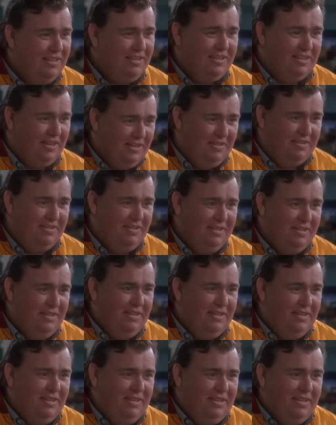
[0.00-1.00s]
Christmas
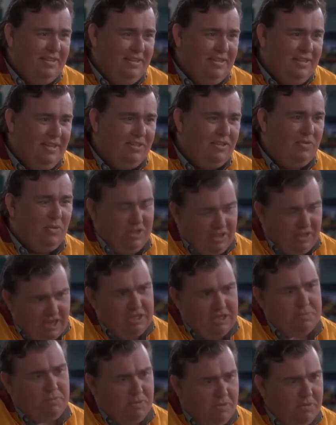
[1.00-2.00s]
film. Um, so
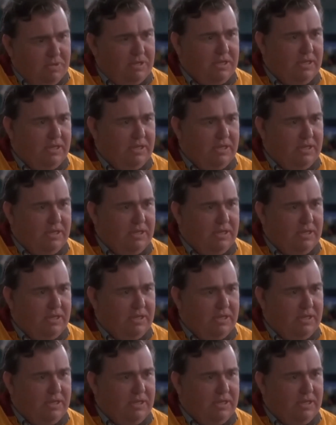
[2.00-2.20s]
you can see